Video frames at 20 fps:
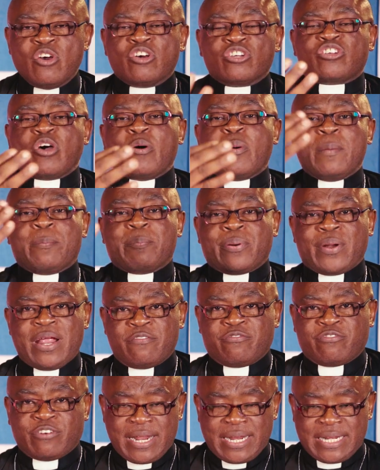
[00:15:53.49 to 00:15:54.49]
So we pray,
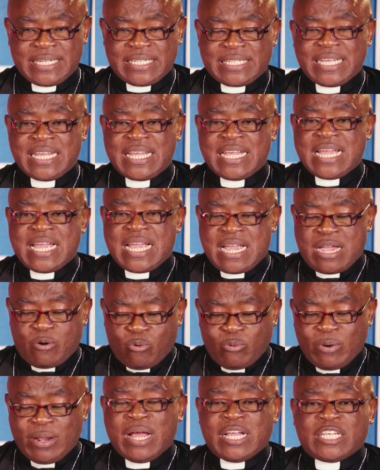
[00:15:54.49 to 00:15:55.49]
friends,
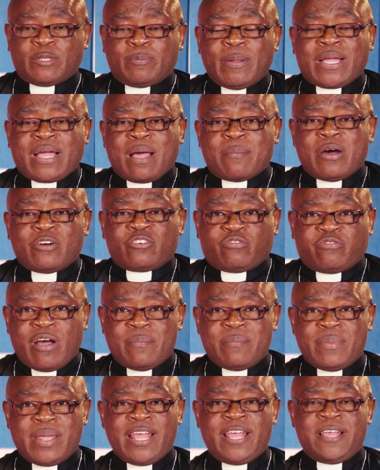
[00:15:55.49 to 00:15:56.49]
when I speak about
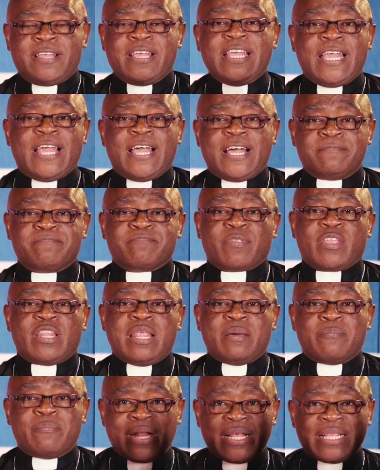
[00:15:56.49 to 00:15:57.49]
family here,
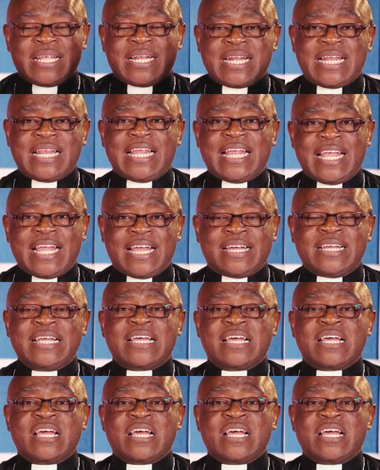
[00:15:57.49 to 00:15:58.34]
the brethren here,